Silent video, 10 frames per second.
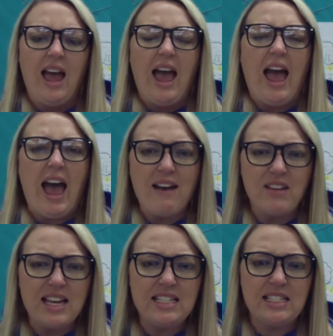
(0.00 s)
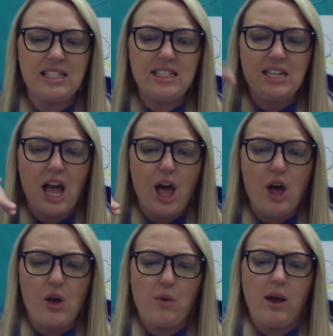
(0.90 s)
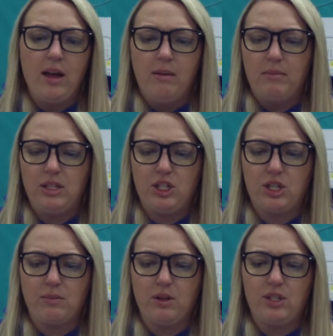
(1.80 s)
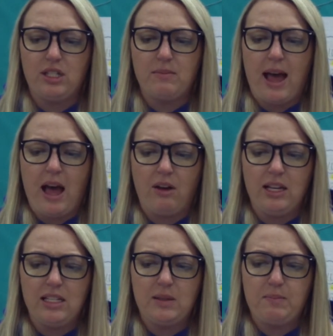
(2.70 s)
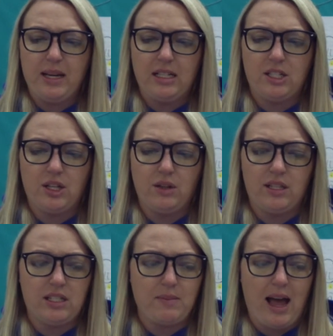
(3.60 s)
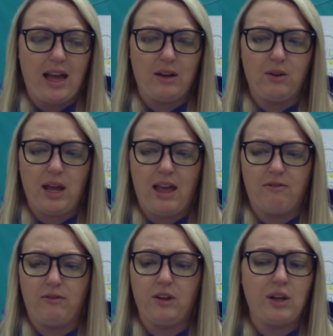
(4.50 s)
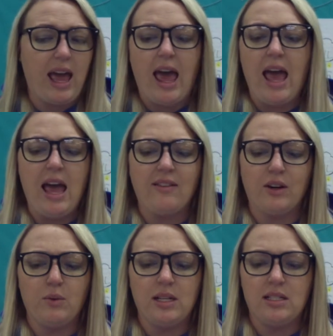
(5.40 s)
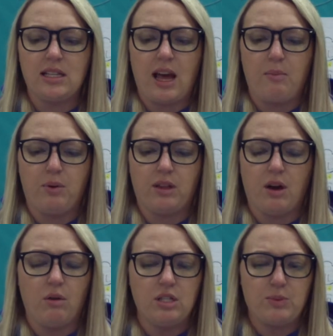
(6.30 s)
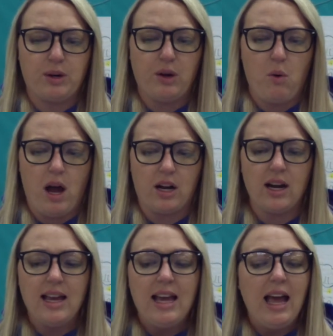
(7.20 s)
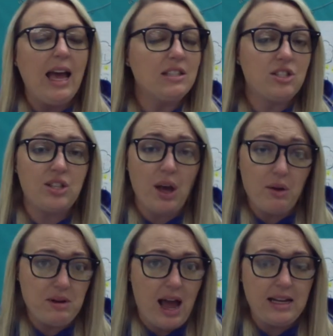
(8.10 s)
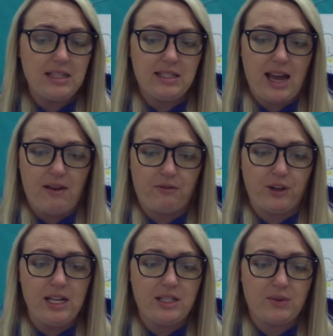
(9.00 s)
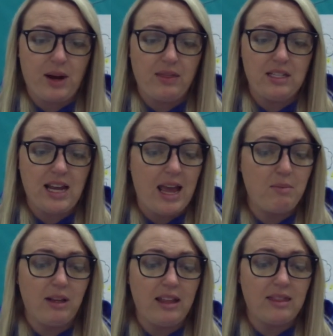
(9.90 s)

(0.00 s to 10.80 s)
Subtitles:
"Heavens, no!" Mr. Moose smiled. His big tooth smiled and filled everyone's cup with cold spring water. It's so nice to have friends around the table at